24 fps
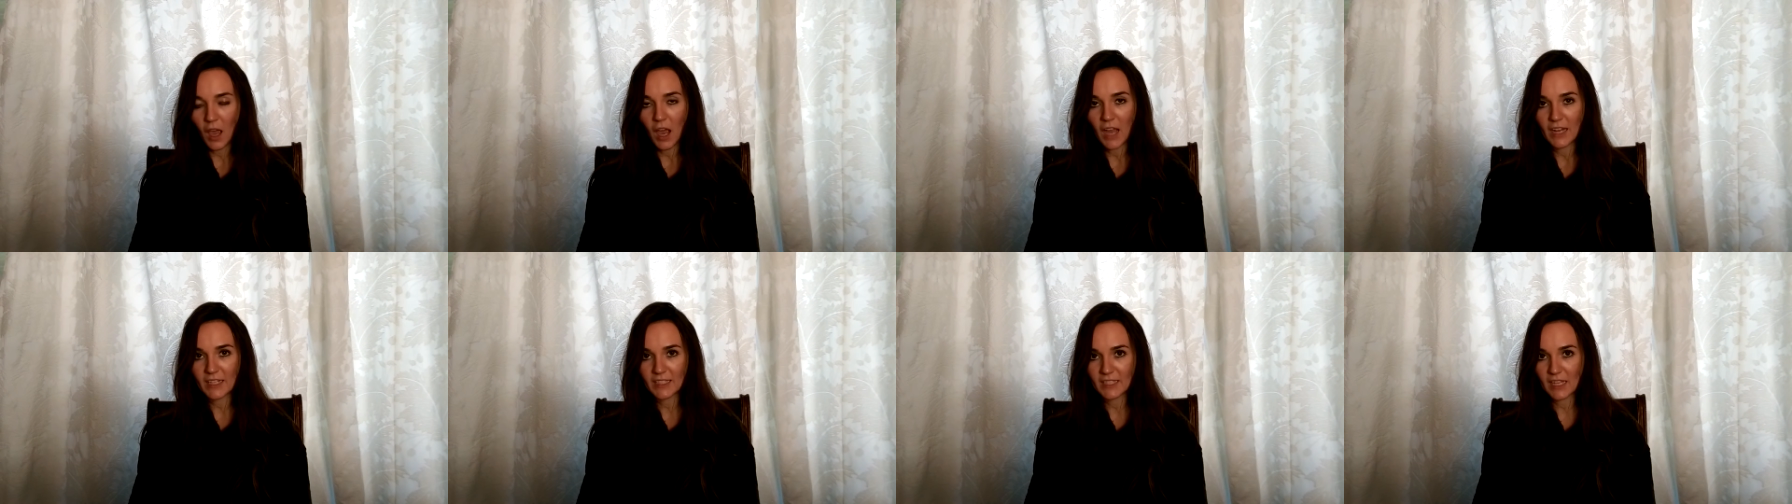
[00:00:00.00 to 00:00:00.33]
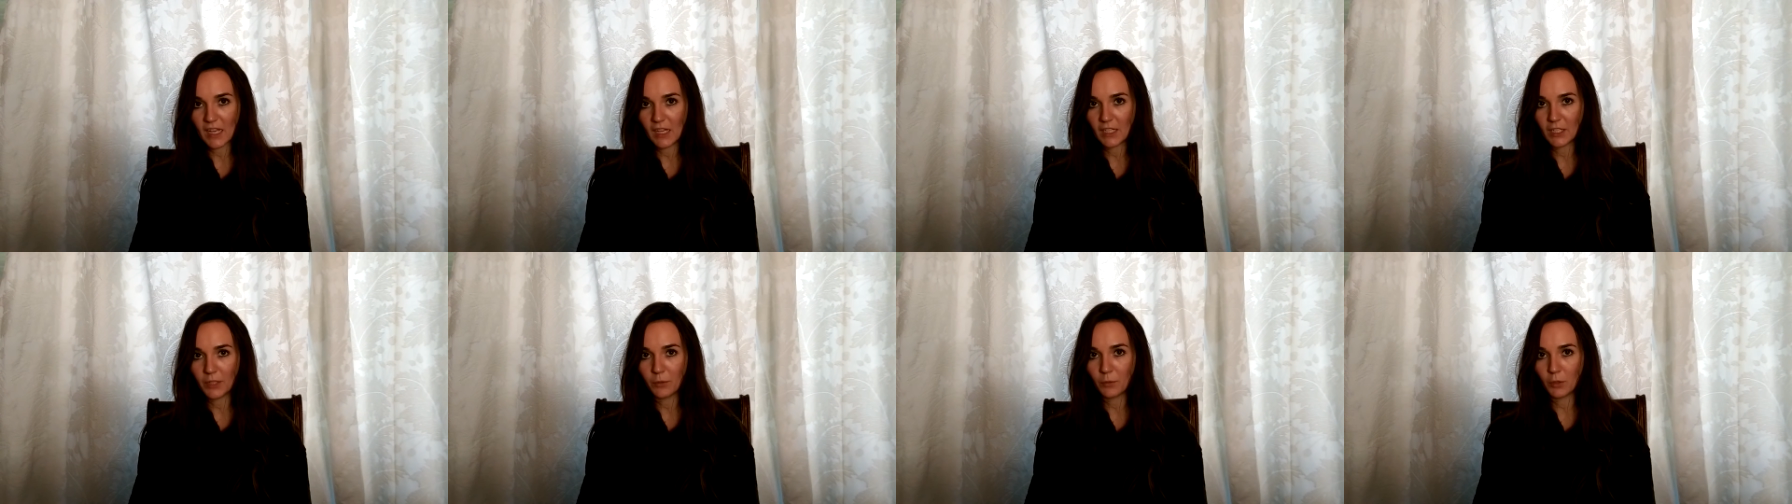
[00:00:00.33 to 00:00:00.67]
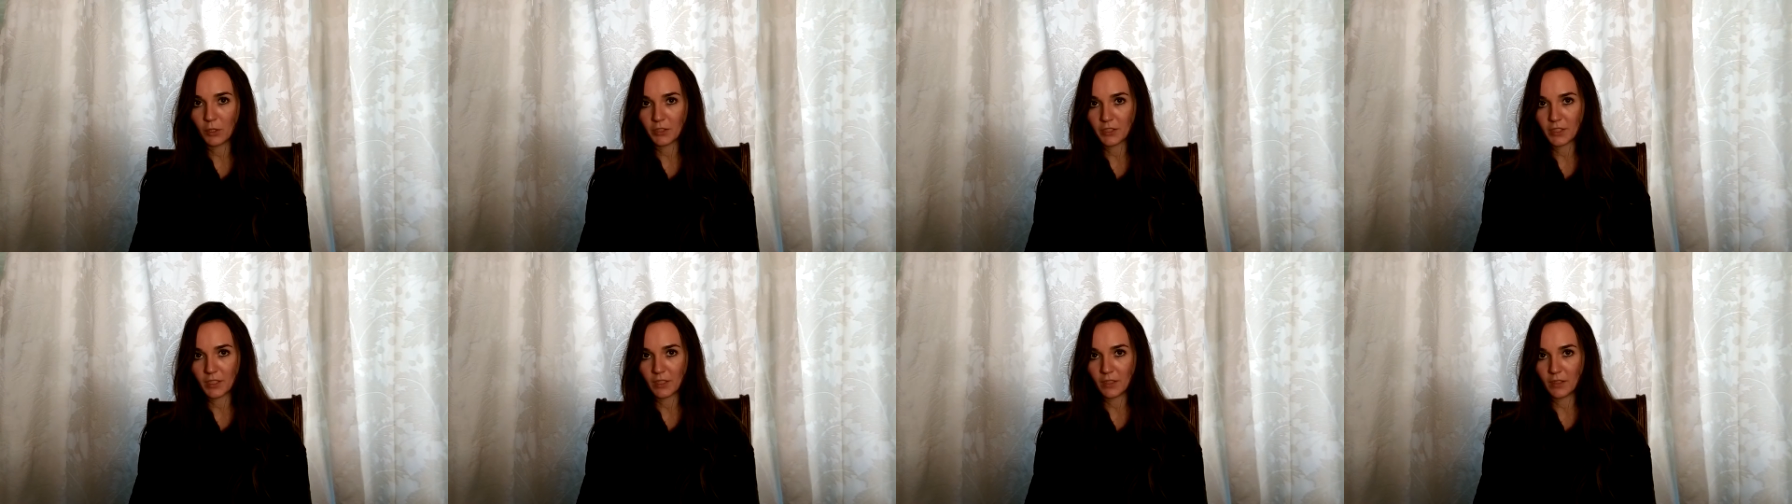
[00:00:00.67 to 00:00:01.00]
"I tell you,
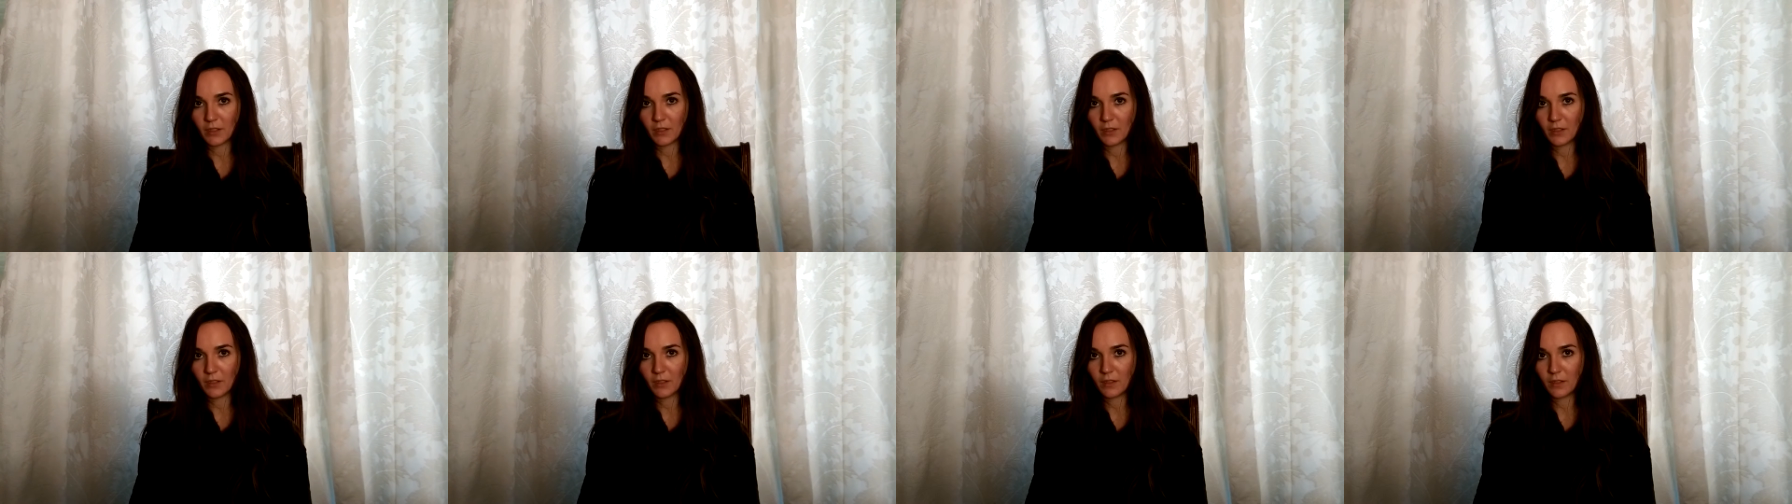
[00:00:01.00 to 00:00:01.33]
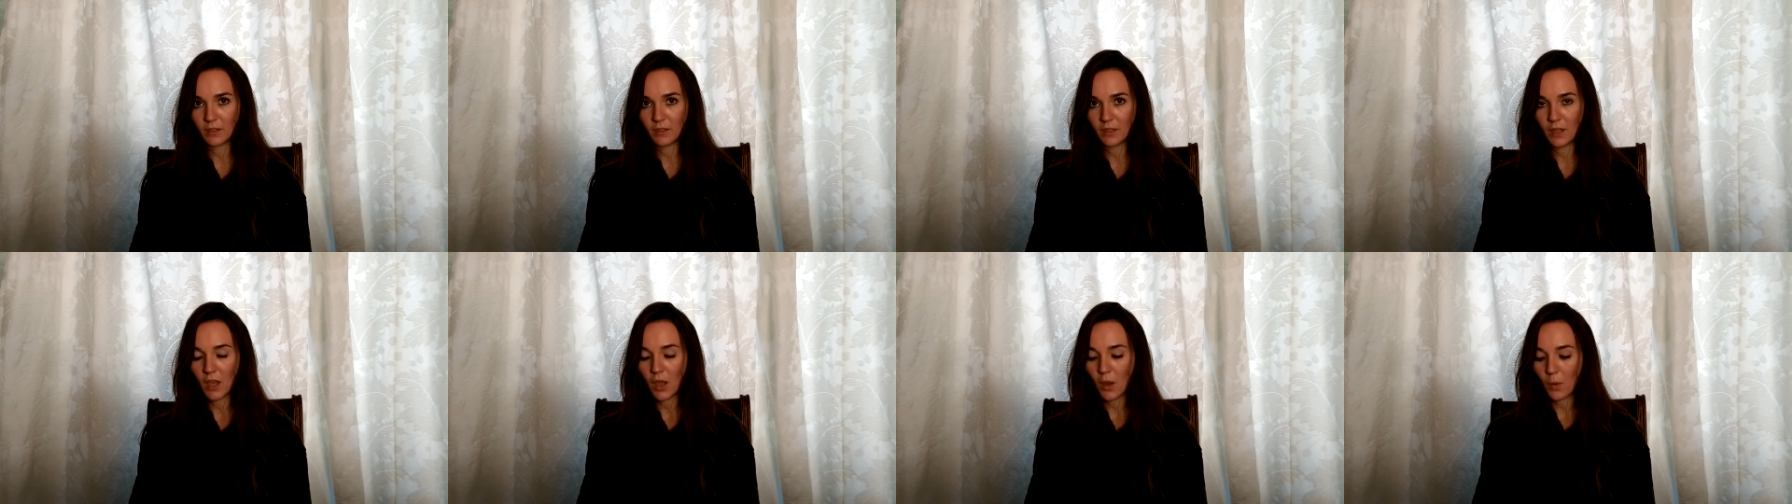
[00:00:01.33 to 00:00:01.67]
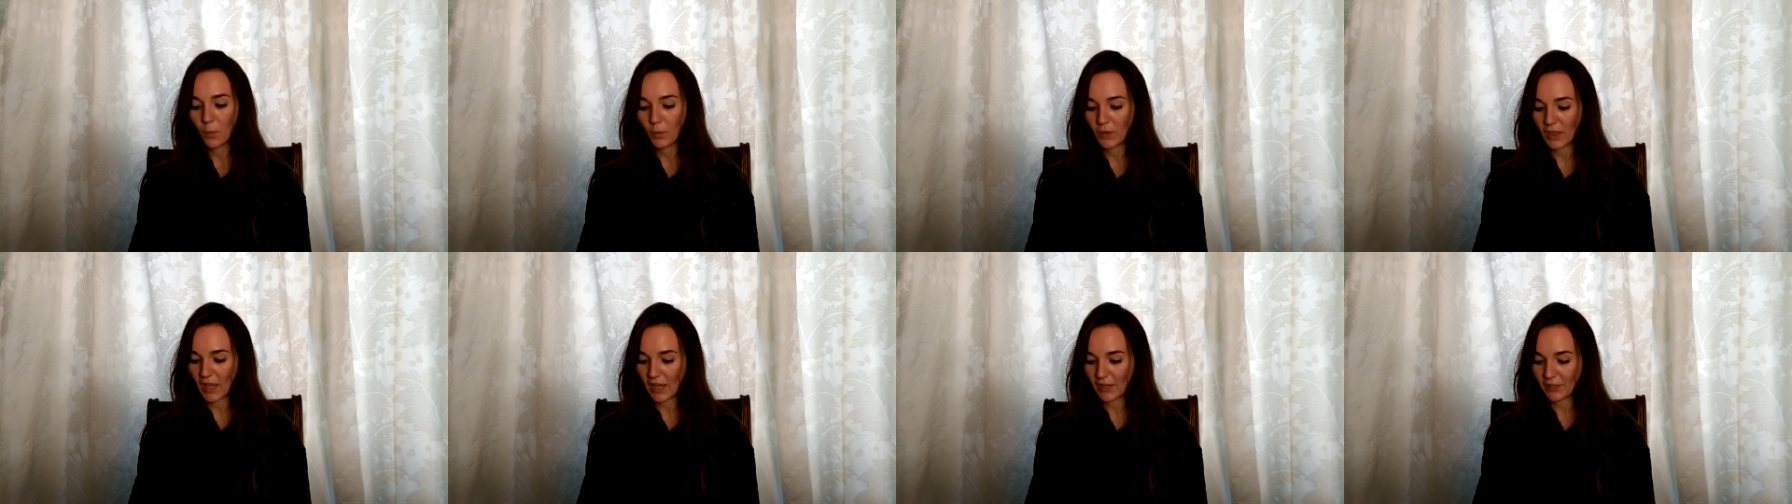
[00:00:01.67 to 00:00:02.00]
Watson,
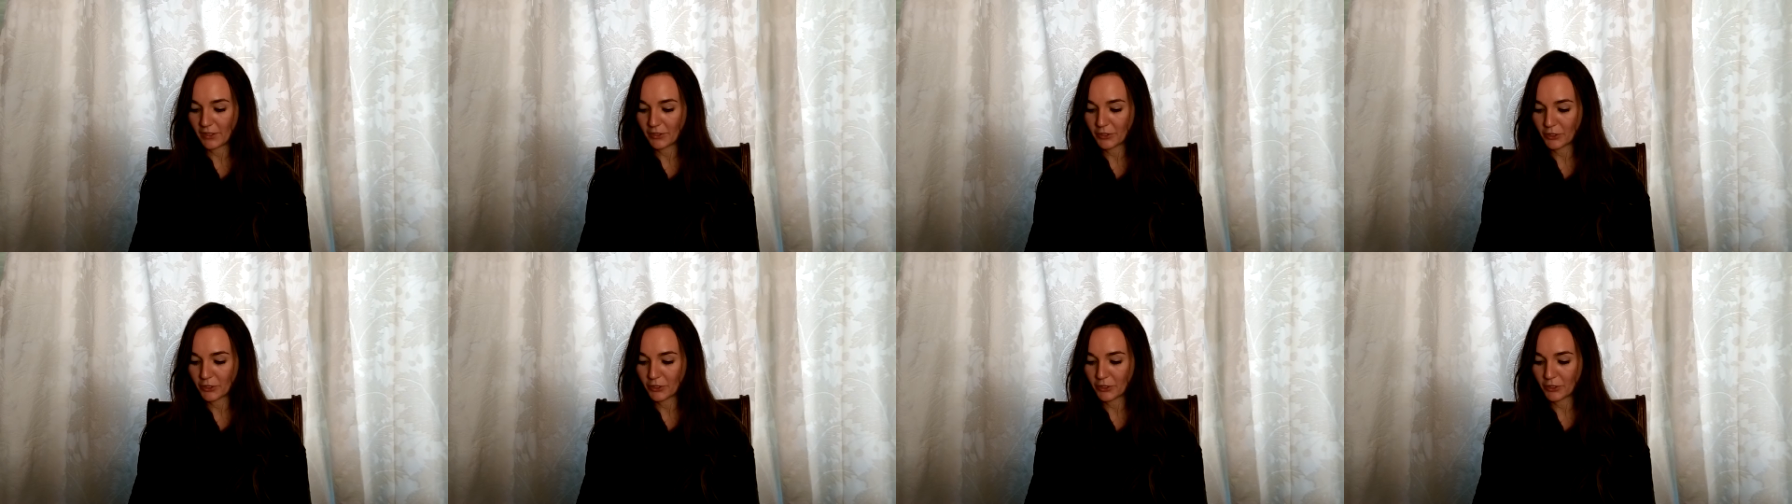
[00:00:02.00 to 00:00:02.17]
without